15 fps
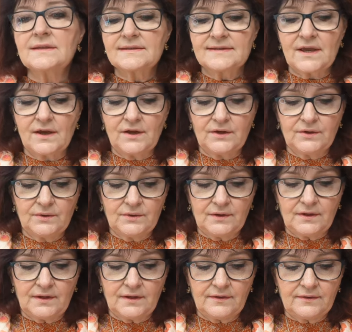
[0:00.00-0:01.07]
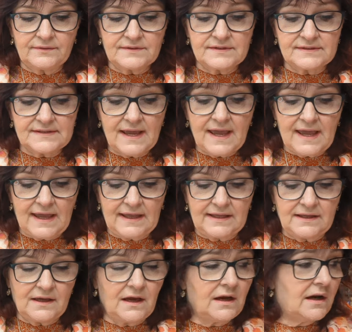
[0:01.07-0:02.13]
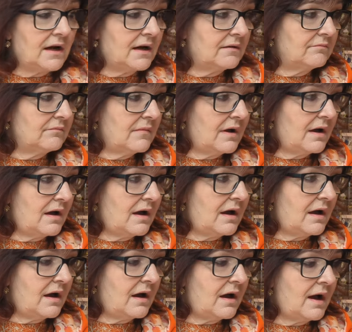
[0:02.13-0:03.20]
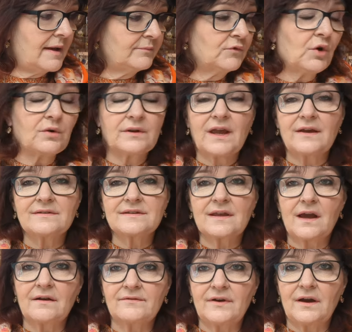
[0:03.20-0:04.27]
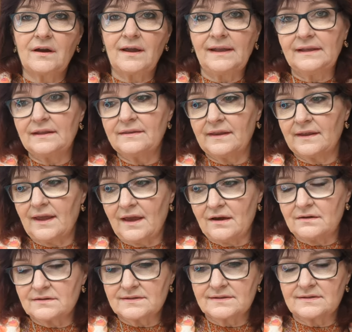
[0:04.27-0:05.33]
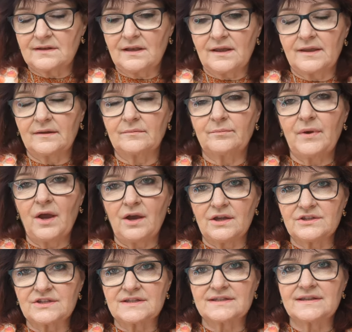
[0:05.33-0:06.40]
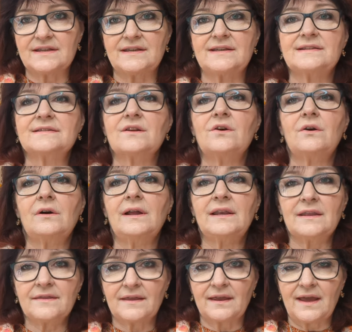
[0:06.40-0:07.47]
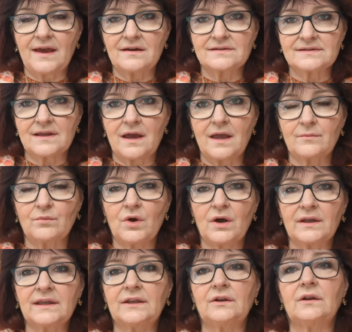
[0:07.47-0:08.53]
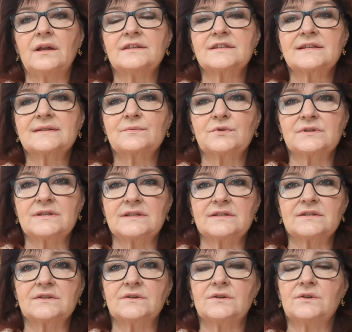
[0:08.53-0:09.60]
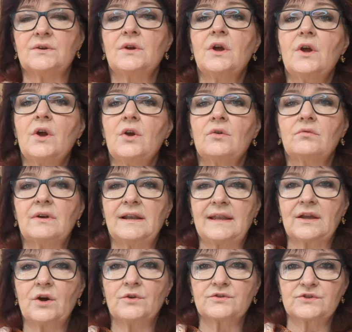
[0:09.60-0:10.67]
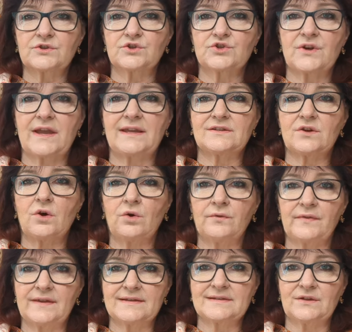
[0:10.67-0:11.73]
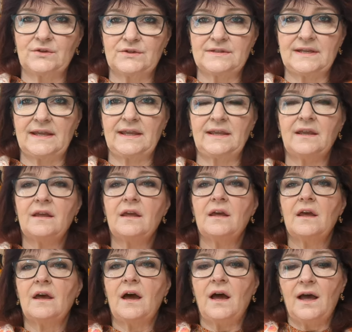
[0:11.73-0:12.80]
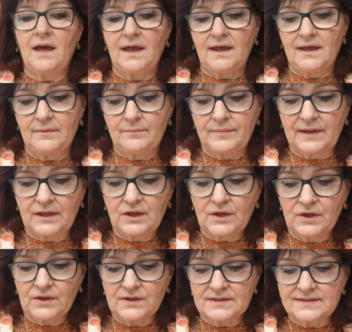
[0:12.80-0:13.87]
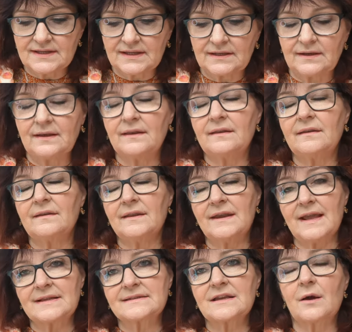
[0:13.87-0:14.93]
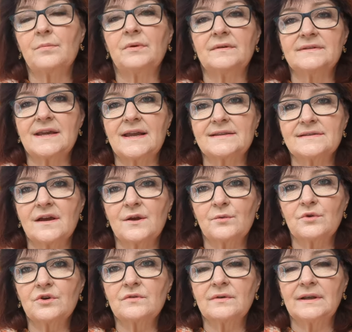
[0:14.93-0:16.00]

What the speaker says: So today I'm not going to cover anything else like purchases or anything else that I'm working on. I just wanted to really concentrate on this hoodie, because in the next couple of days I will